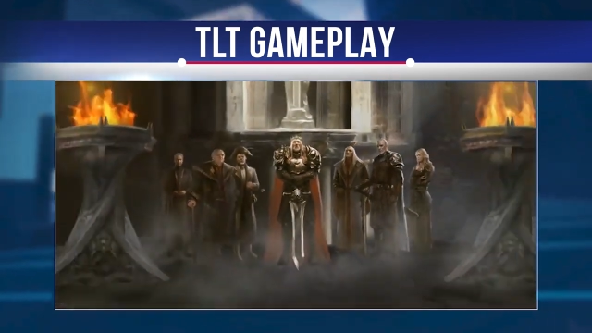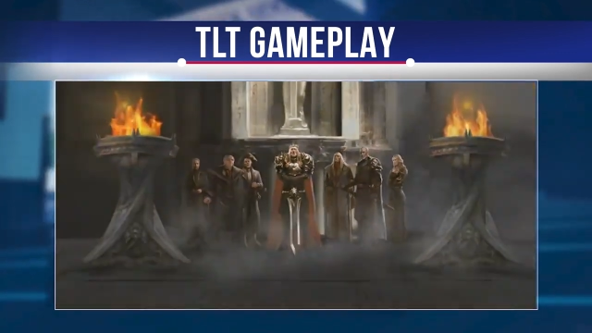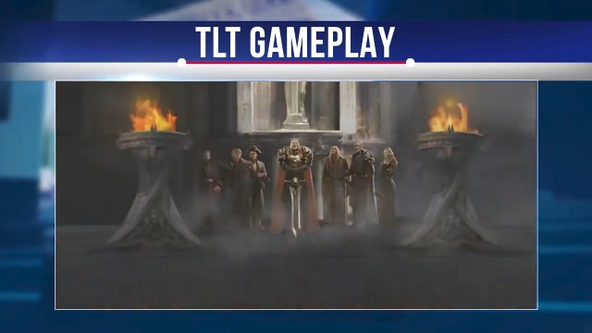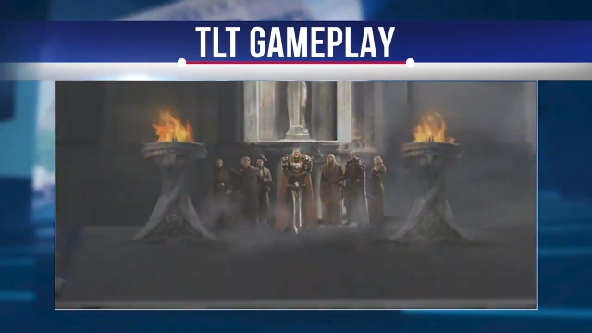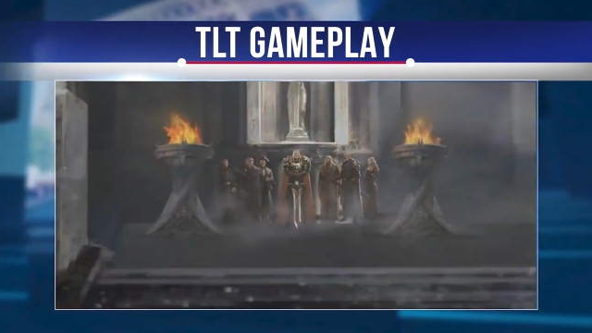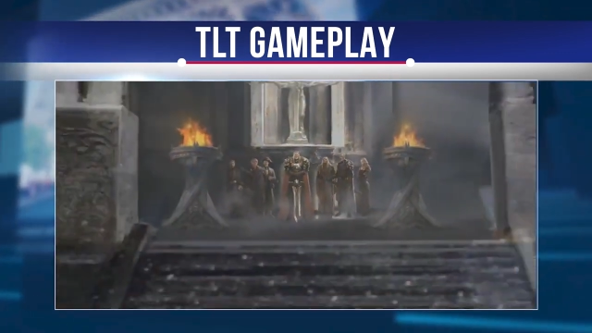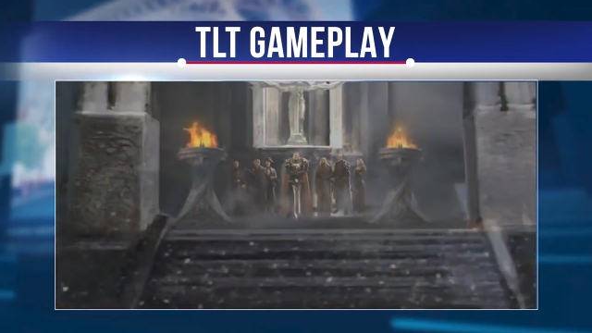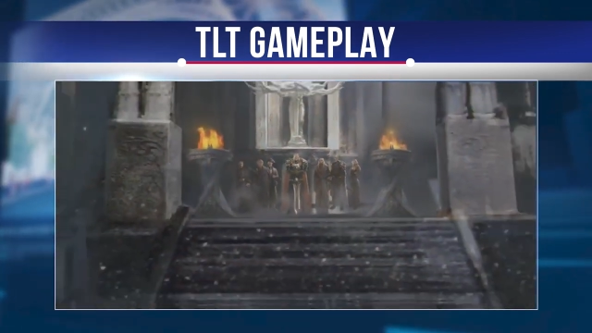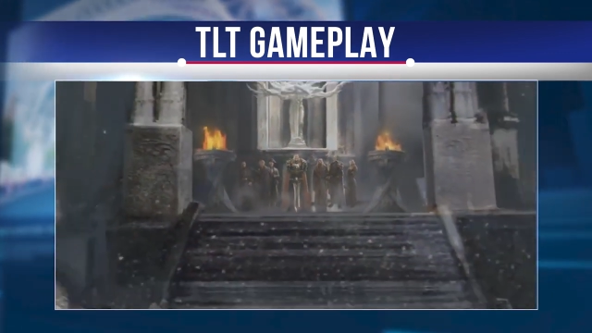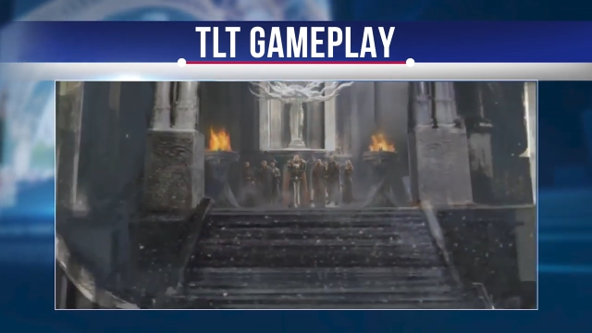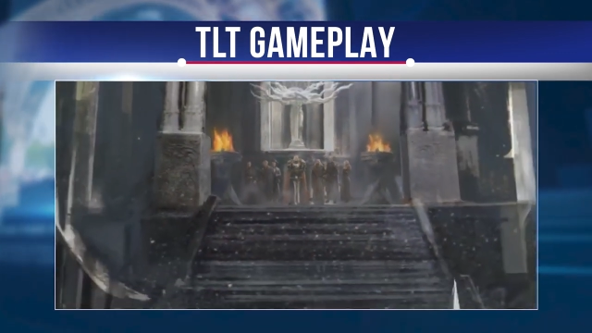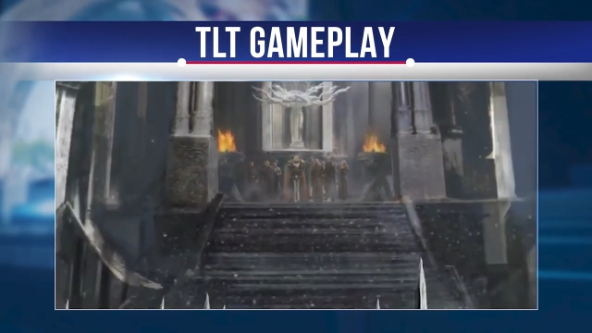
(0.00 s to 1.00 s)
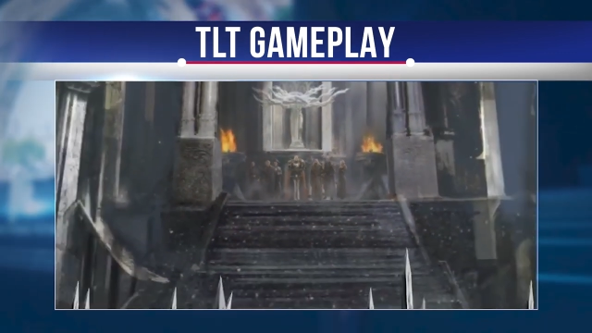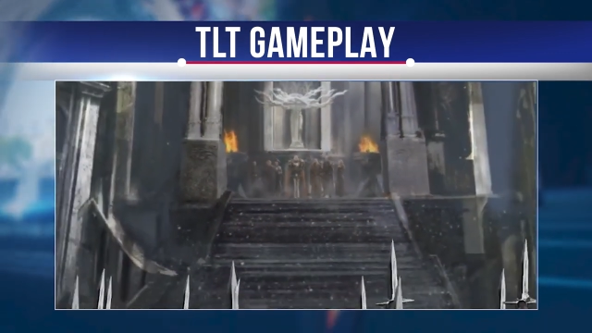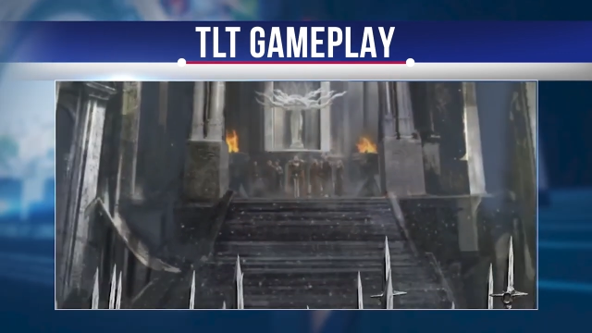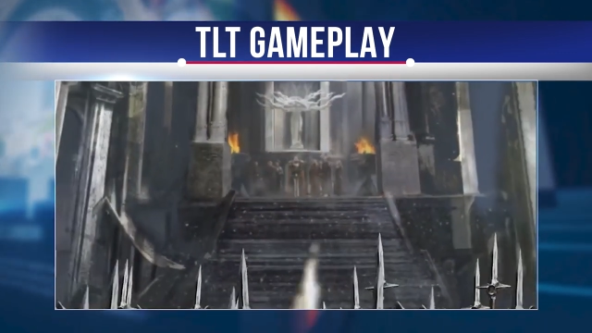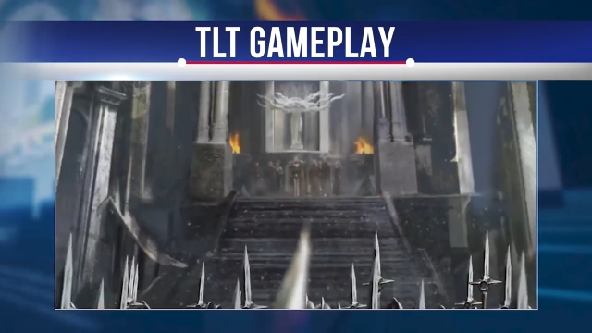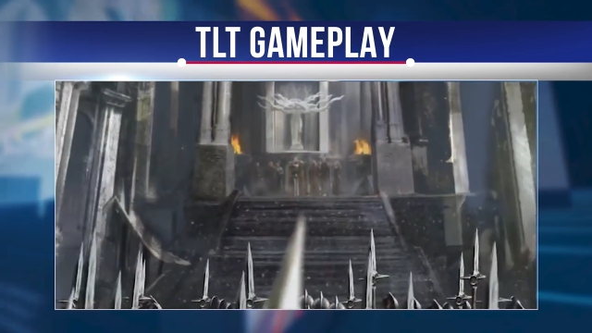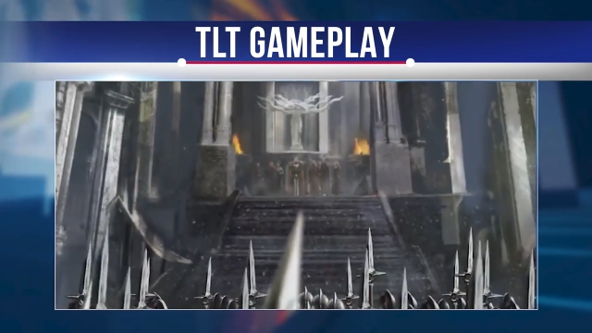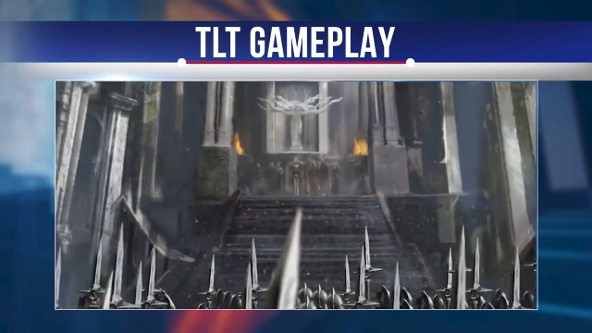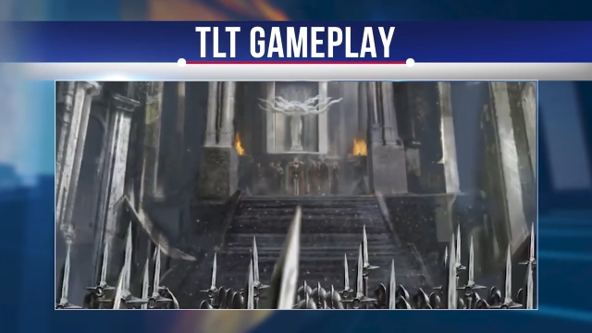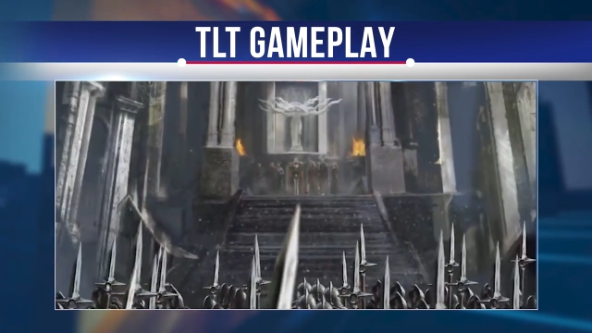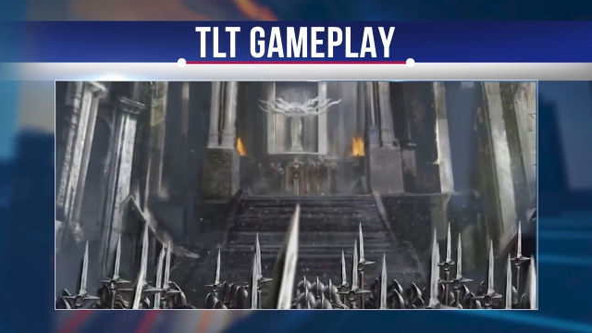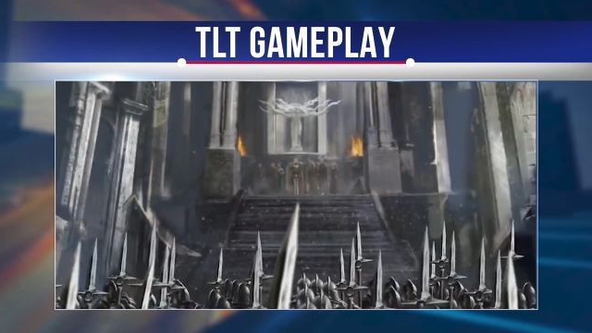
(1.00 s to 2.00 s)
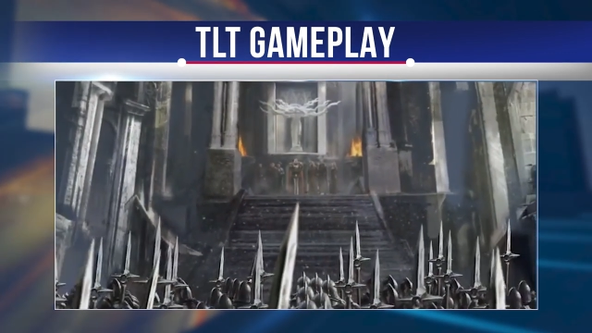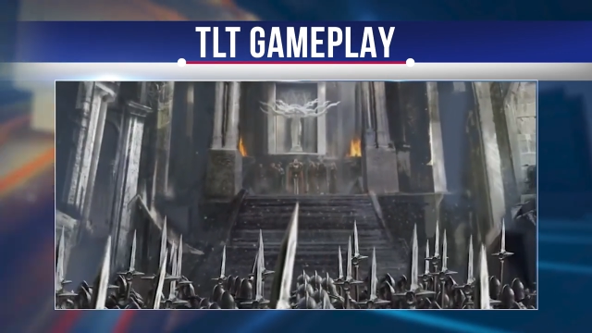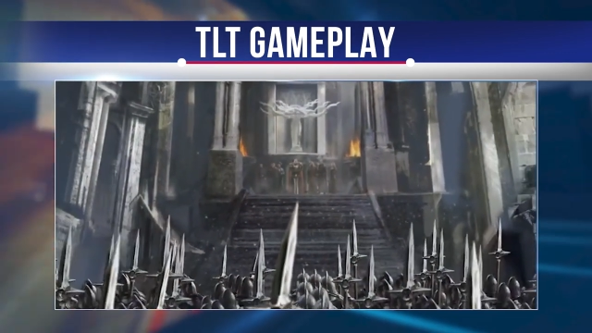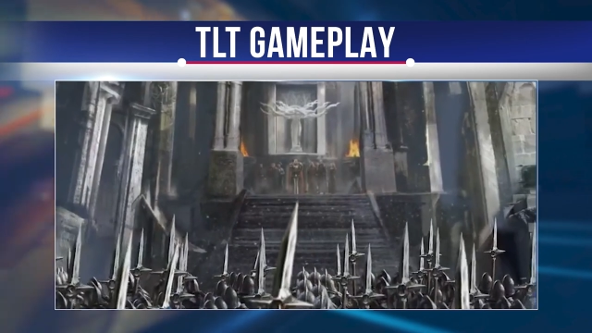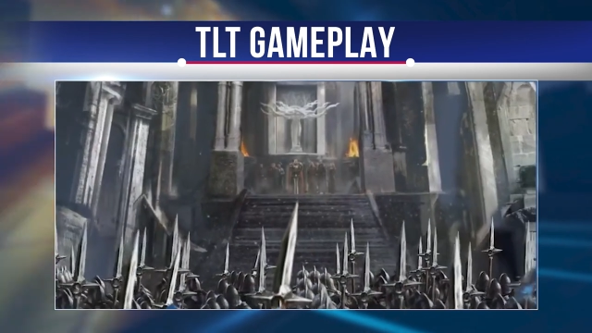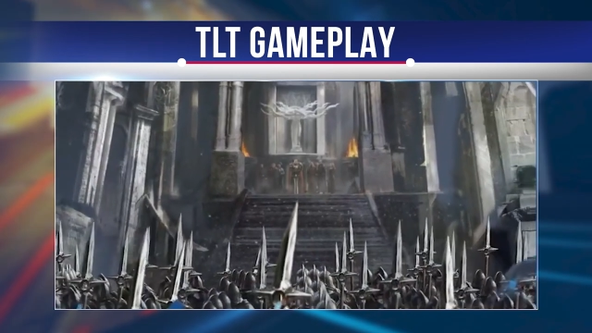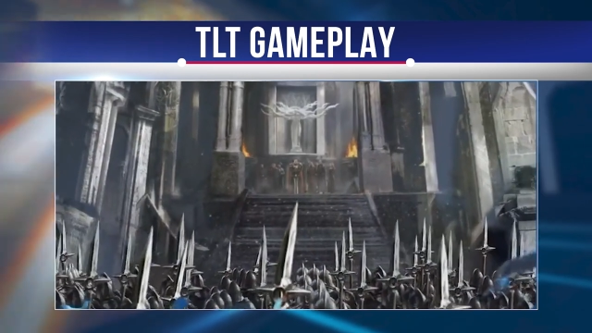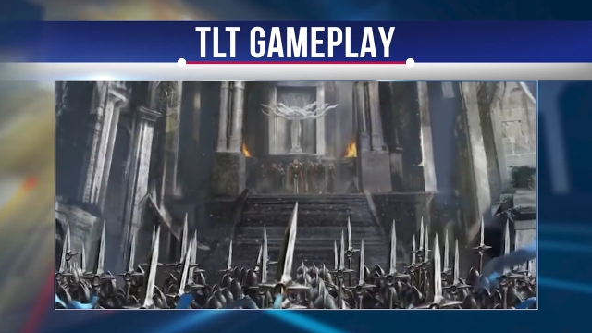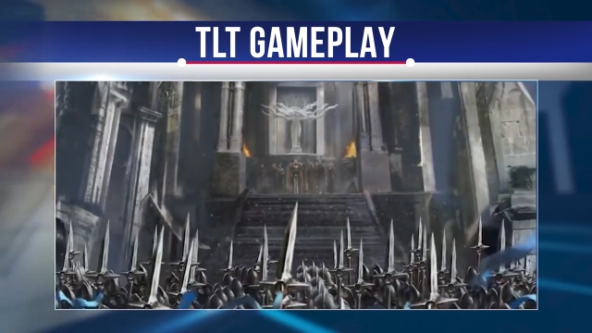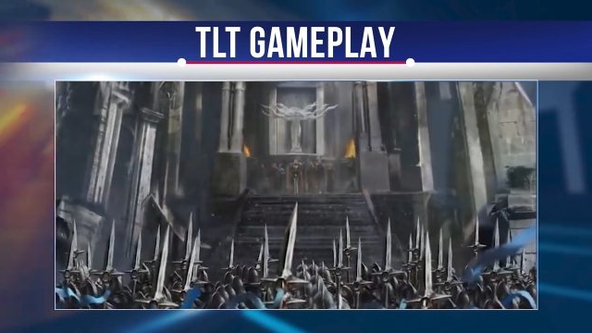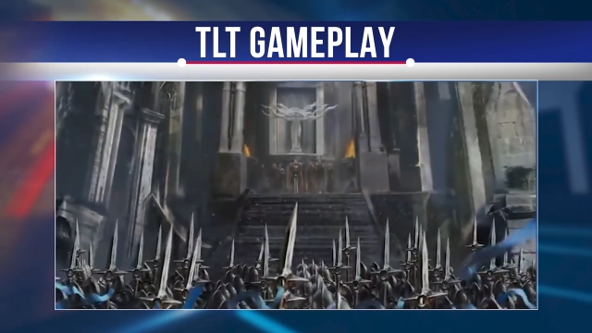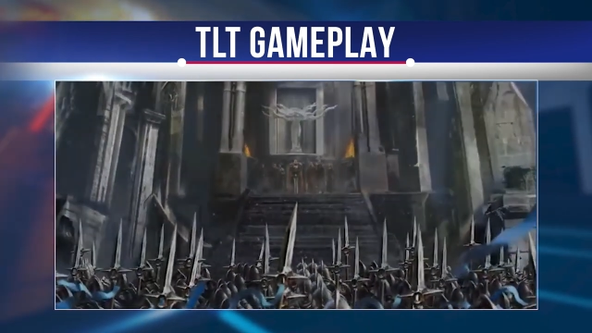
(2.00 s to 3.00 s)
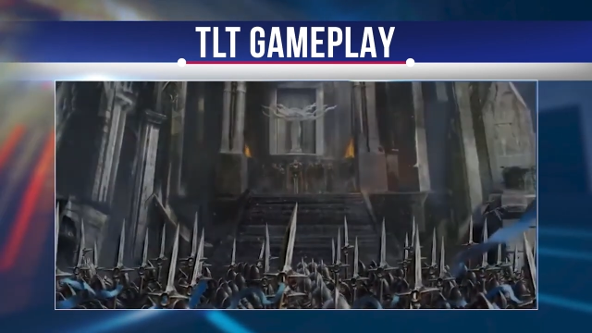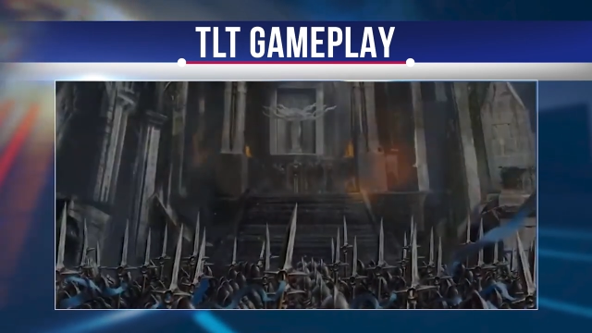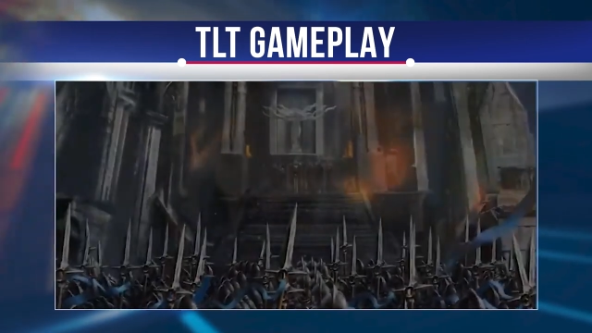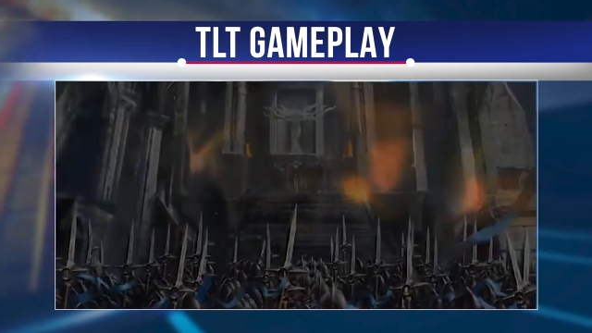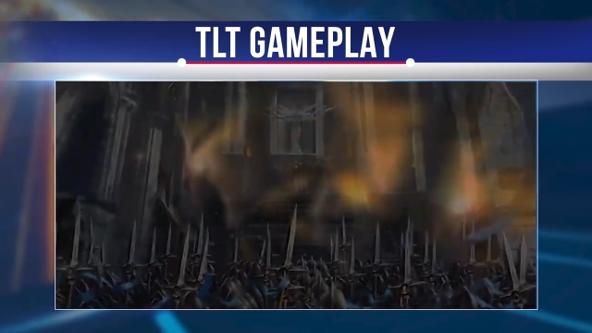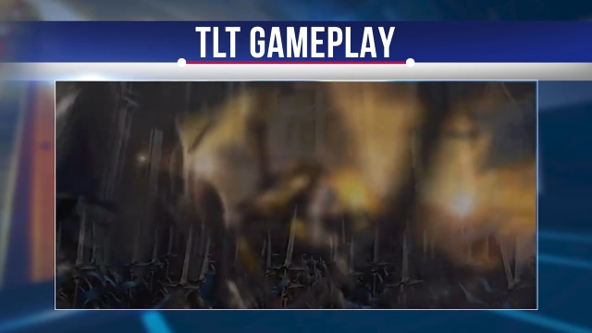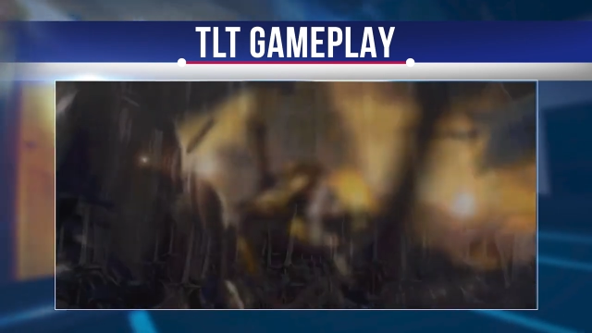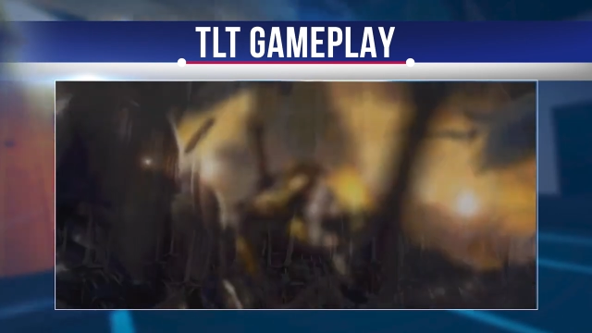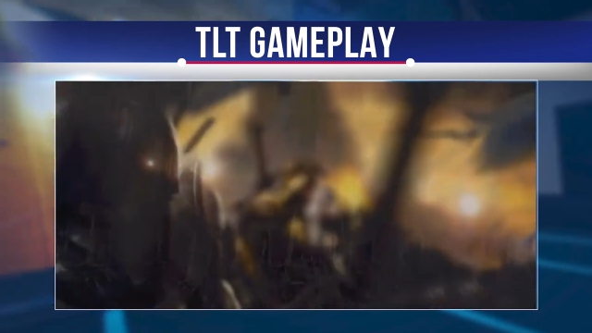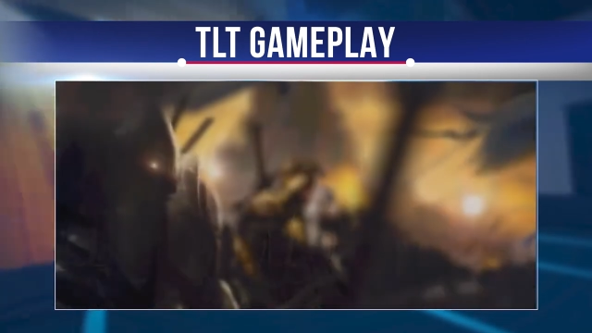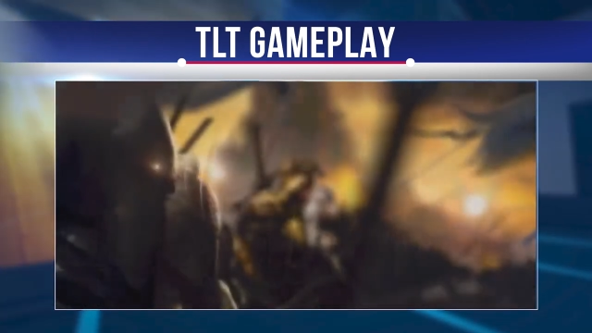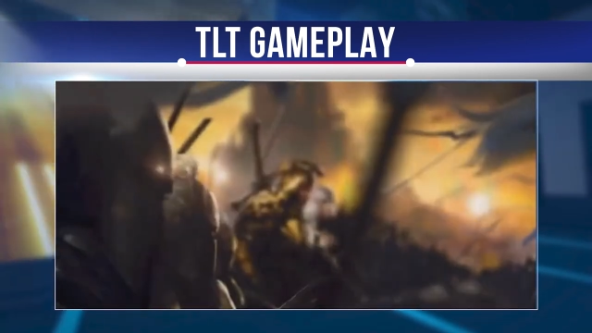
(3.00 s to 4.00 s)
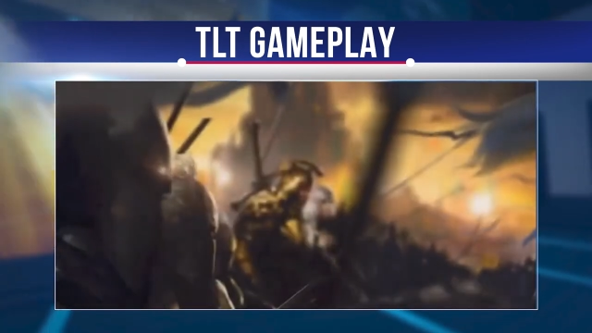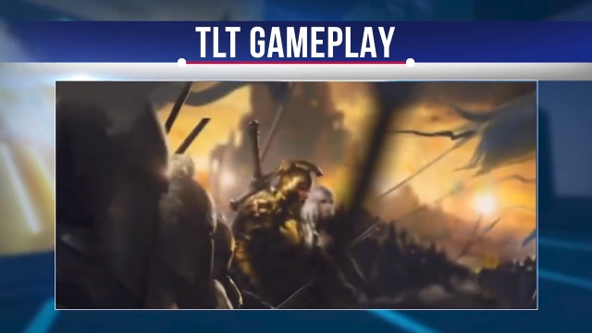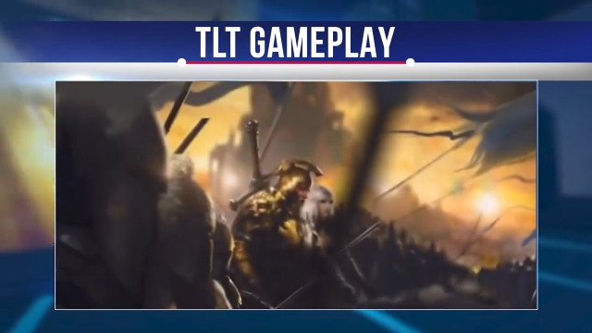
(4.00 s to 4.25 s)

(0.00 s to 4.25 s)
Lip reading: Nobody's mouth can be seen.